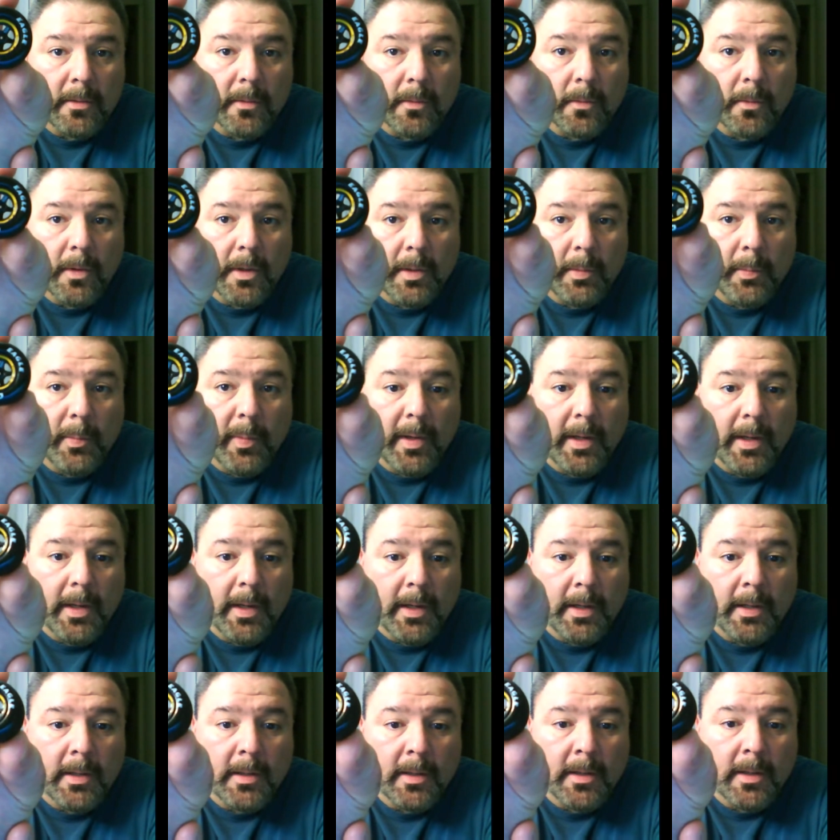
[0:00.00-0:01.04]
what a
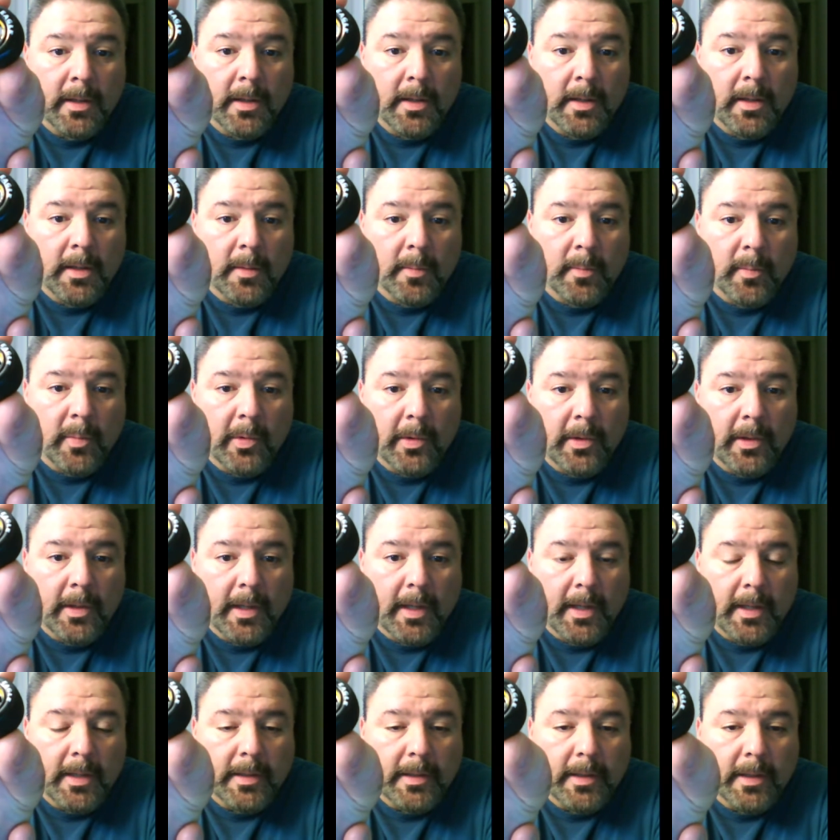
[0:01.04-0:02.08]
pain putting
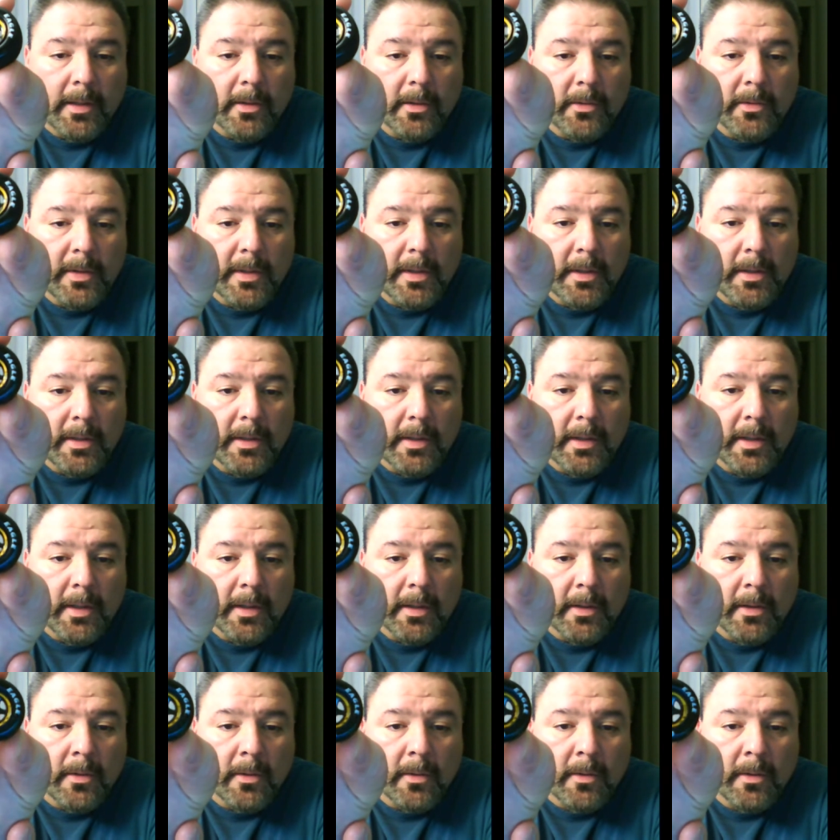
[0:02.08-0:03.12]
that yellow
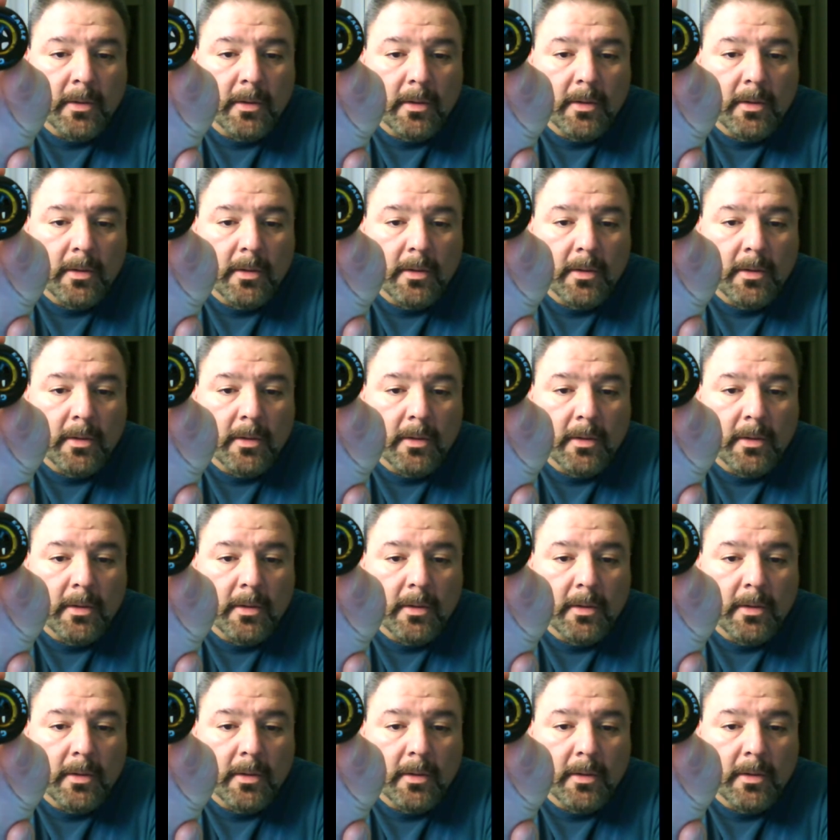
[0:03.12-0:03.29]
decal